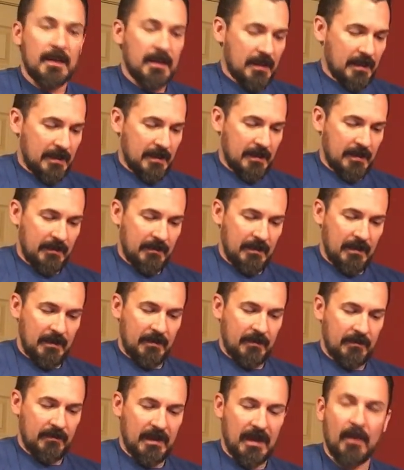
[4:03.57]

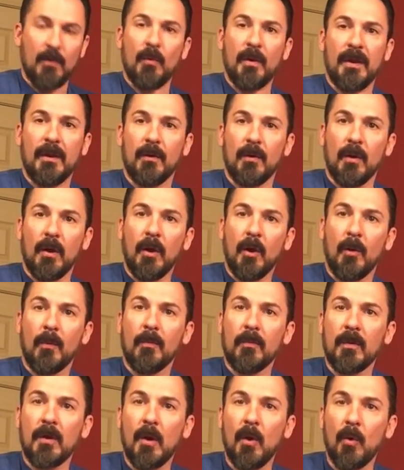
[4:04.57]
And that way it'll
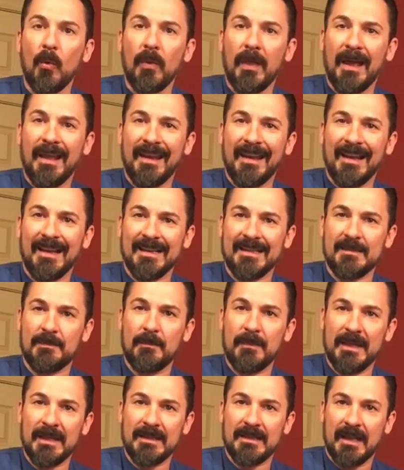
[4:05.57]
help hold that nice,
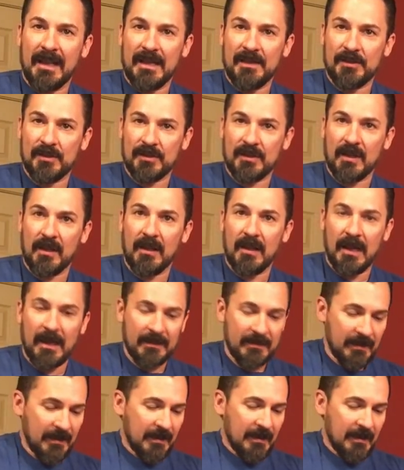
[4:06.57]
big, tenacious clot